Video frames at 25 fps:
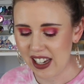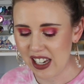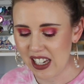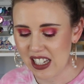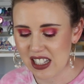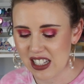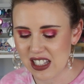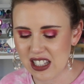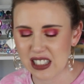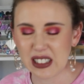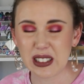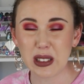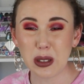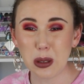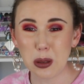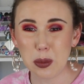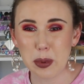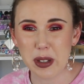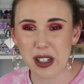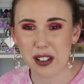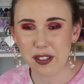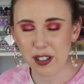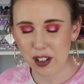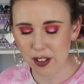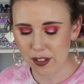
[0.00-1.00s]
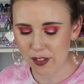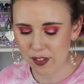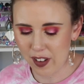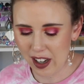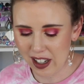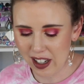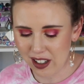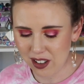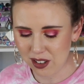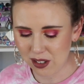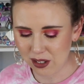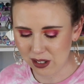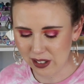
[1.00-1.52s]
it's a little bit of a
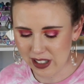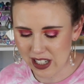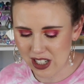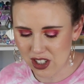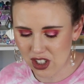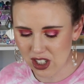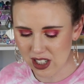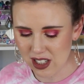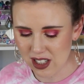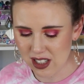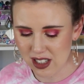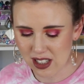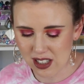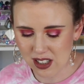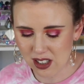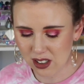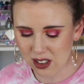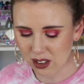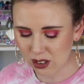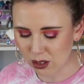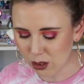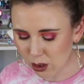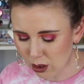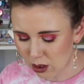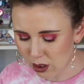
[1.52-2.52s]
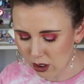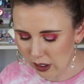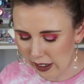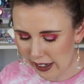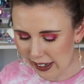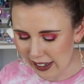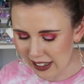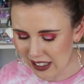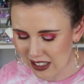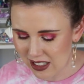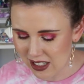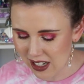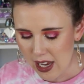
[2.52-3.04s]
fail. It just doesn't look
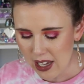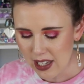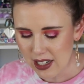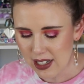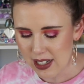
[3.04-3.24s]
great.